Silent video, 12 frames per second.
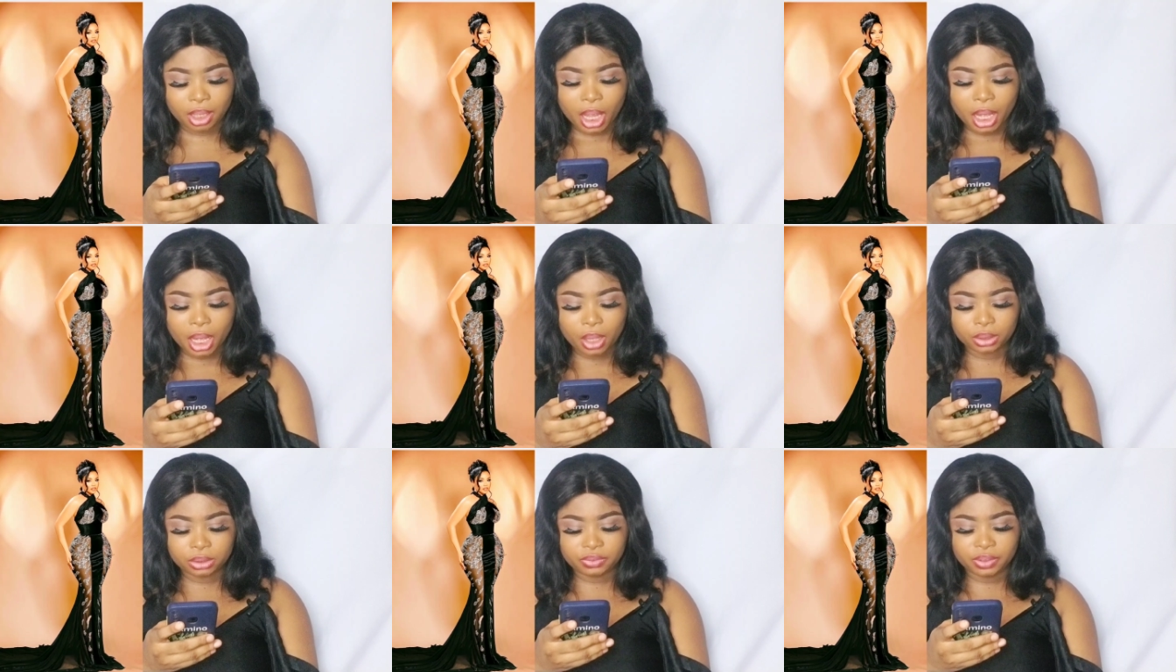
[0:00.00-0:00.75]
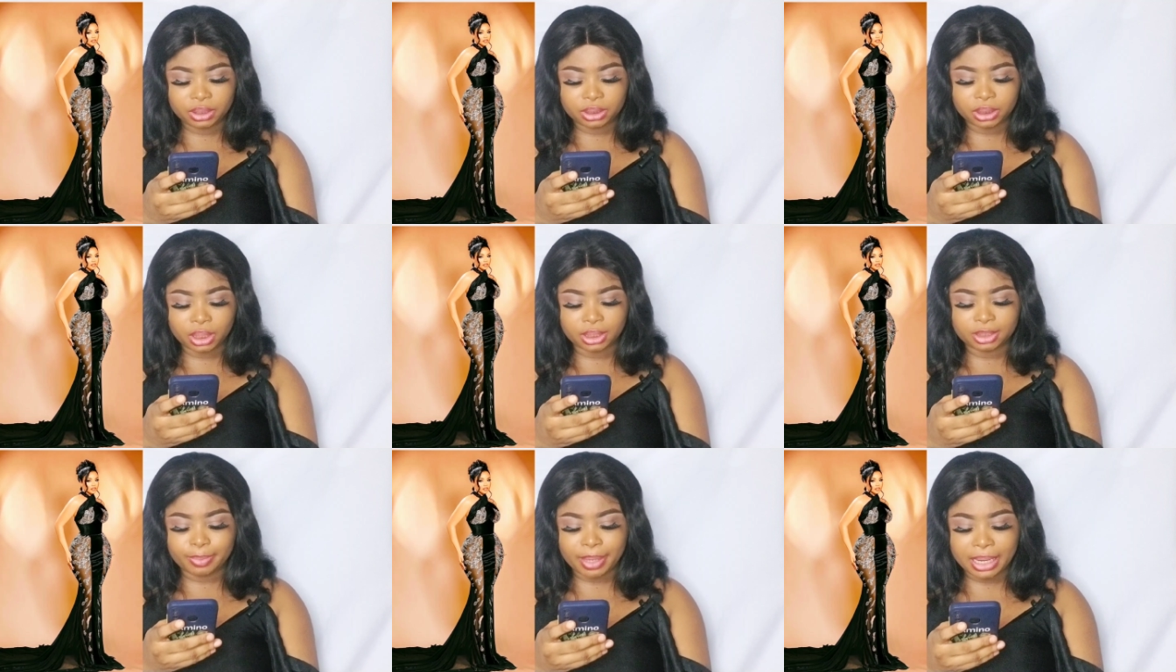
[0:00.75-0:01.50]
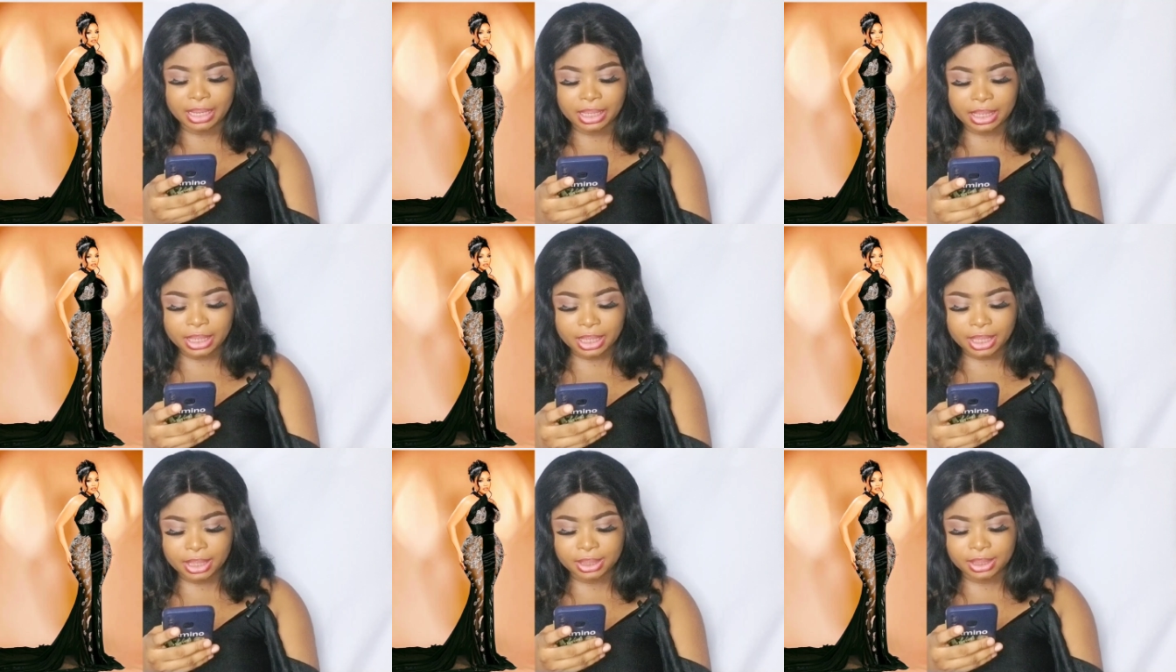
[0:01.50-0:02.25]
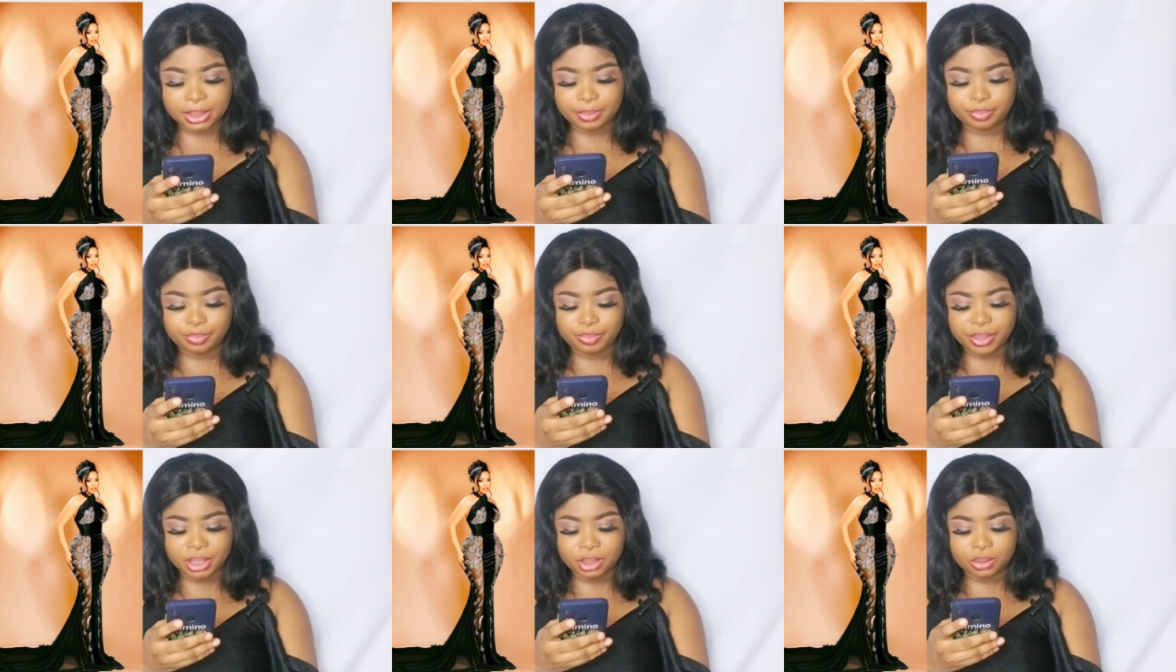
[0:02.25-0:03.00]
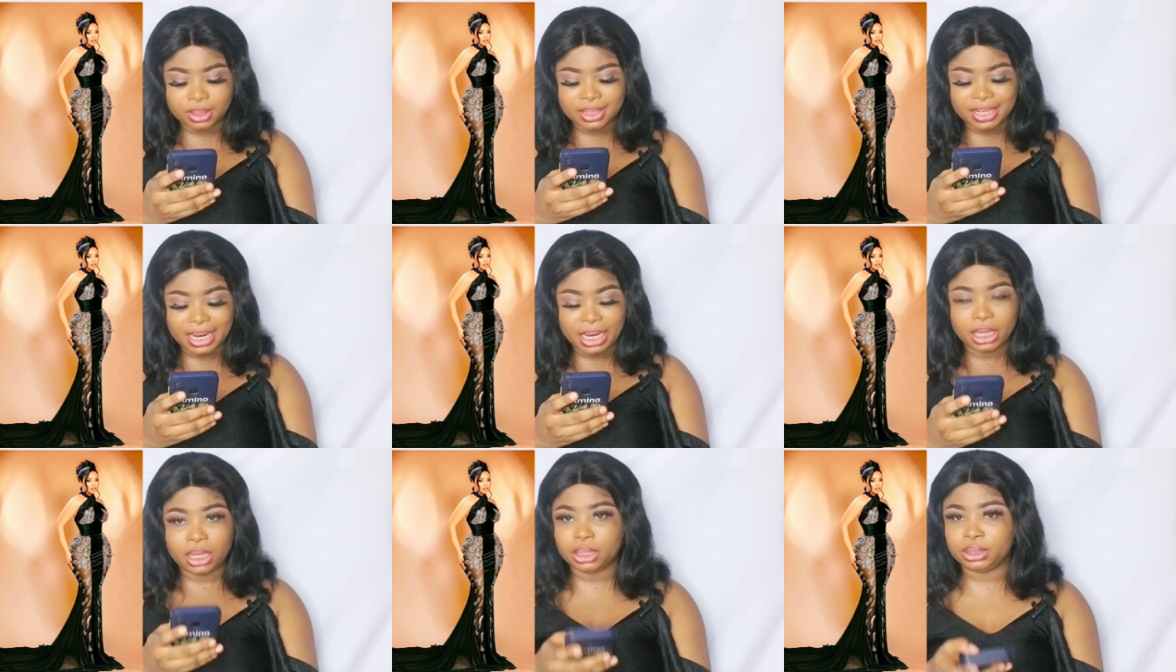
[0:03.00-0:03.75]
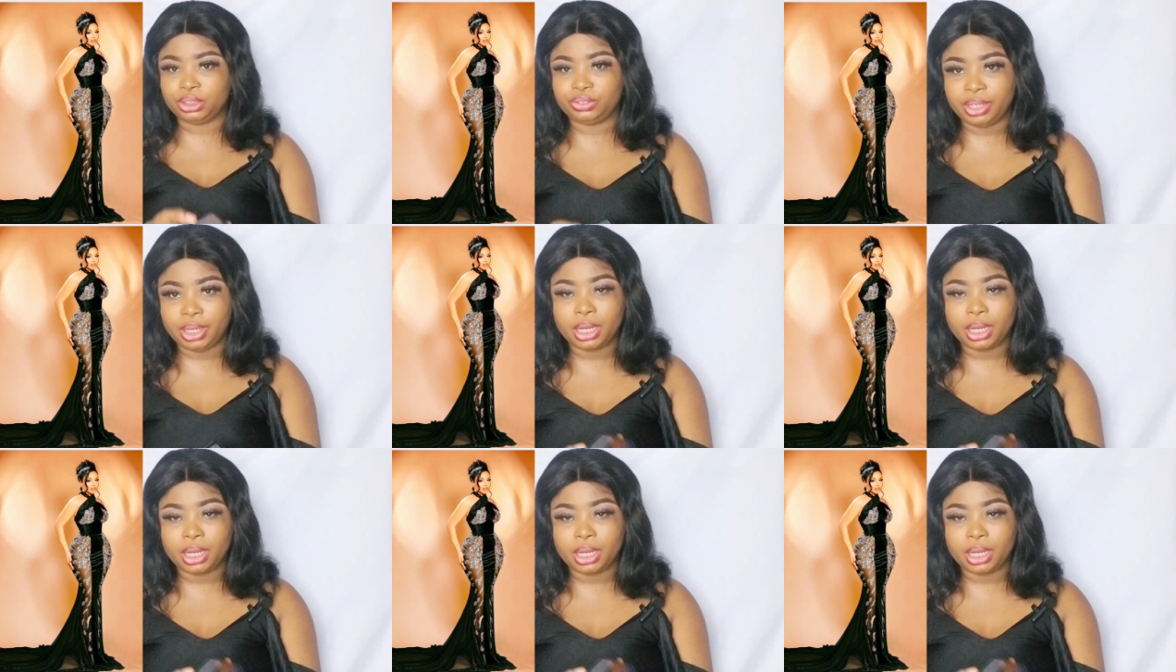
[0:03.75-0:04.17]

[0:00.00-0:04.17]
Her outfit is by Lady Billionaire Luxury.